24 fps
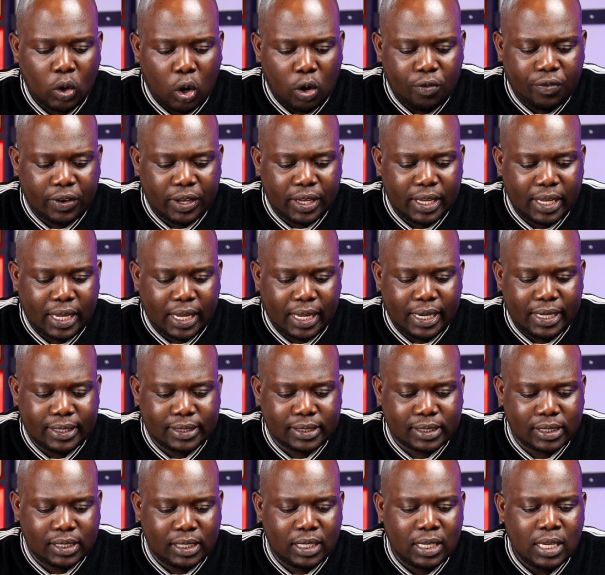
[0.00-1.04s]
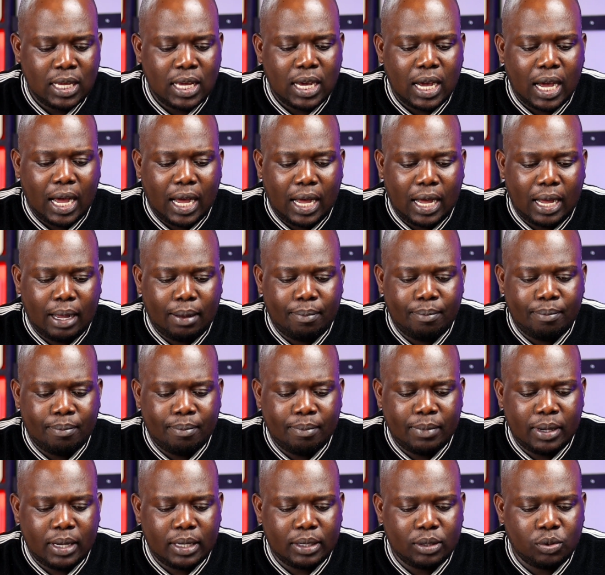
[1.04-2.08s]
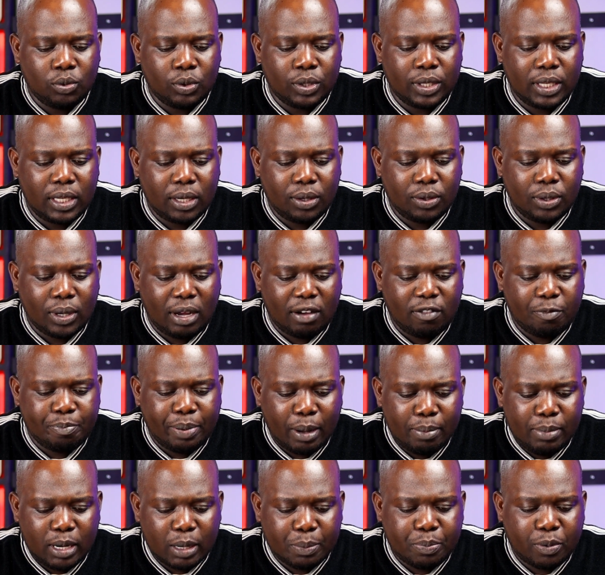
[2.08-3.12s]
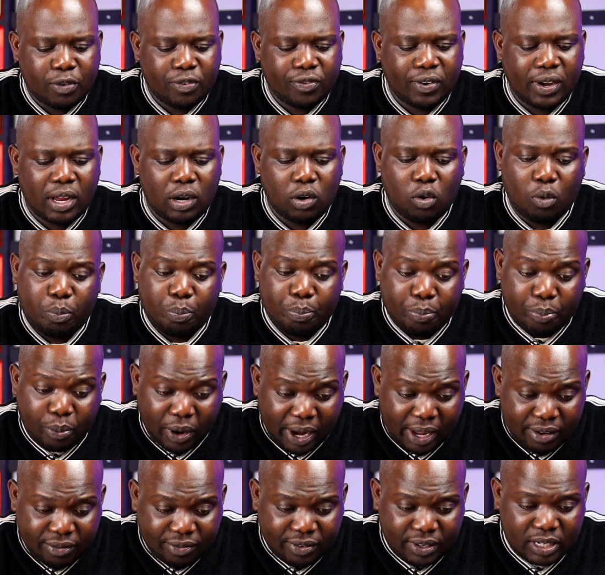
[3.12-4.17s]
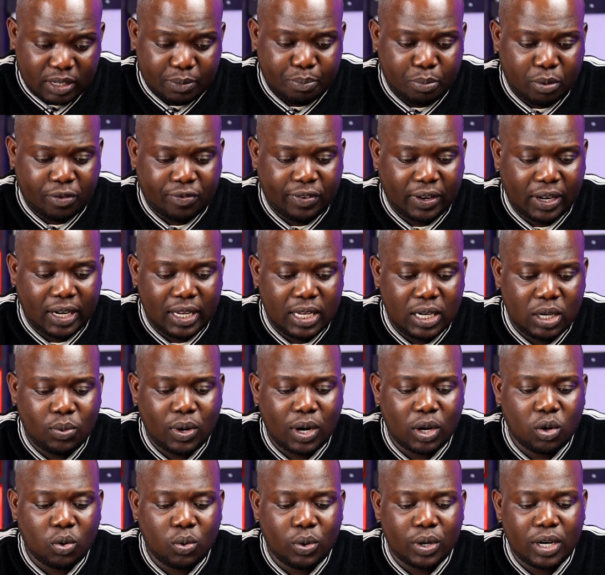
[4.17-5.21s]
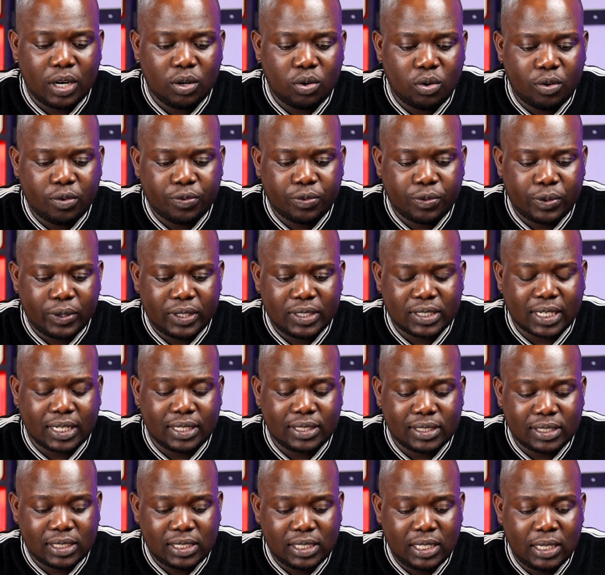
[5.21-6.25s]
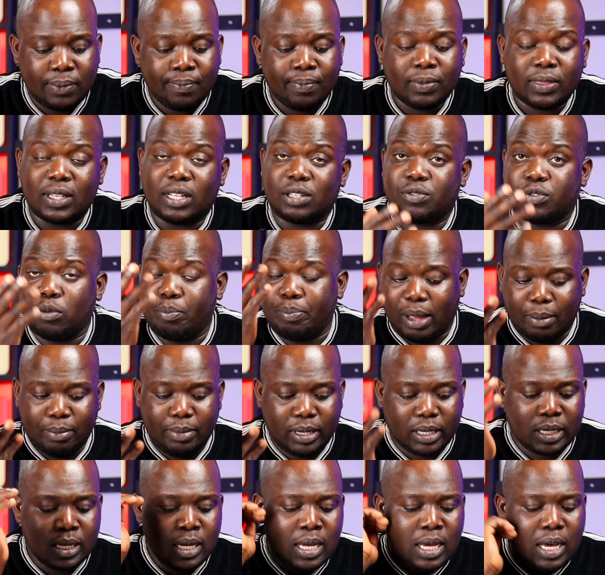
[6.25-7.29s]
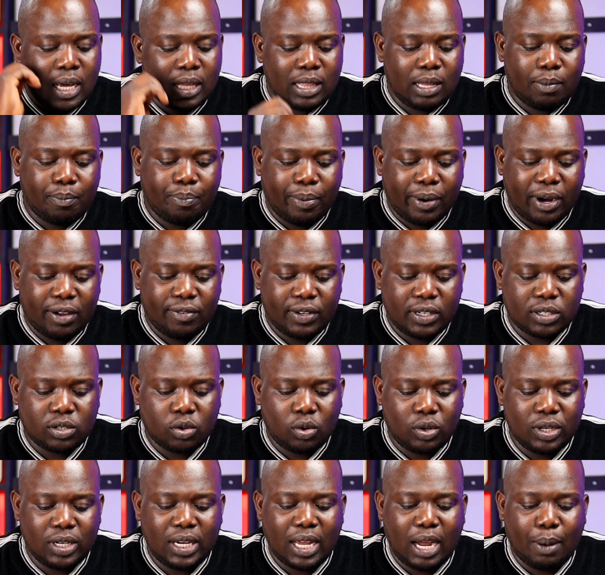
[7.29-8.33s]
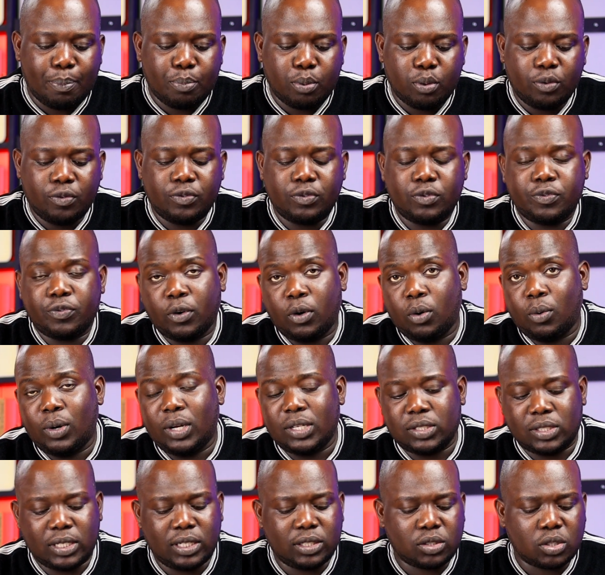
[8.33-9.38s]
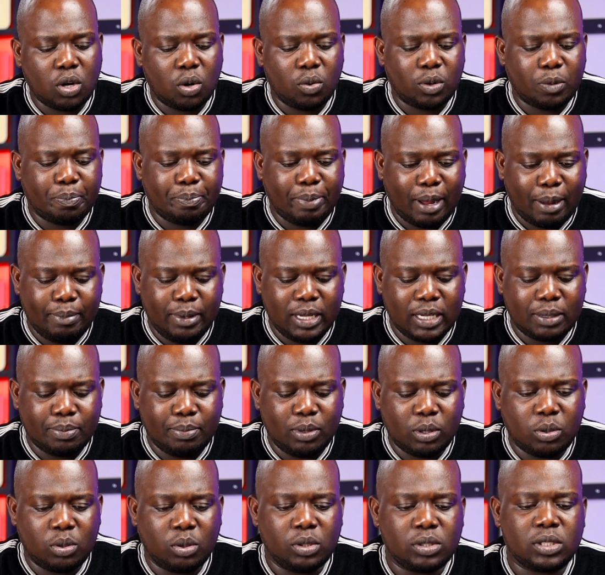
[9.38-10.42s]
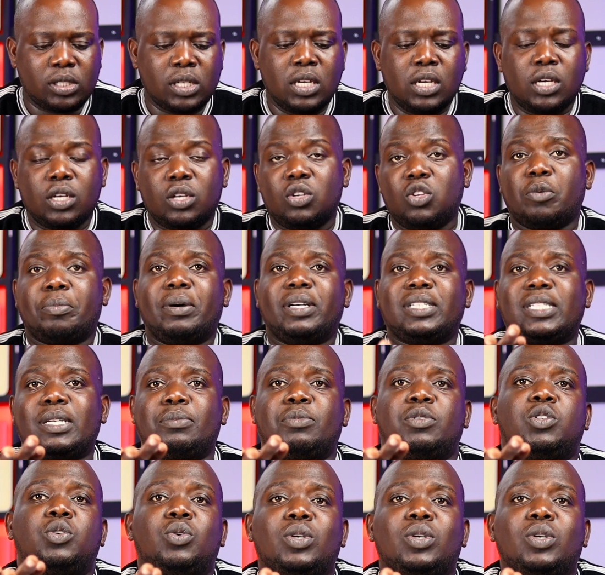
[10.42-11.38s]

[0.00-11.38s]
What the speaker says: Over here, let's see. Here you have public profile or private profile. Anyone on and off Threads can see. That's for public. And then private, only approved followers. So let's go with public because, by the time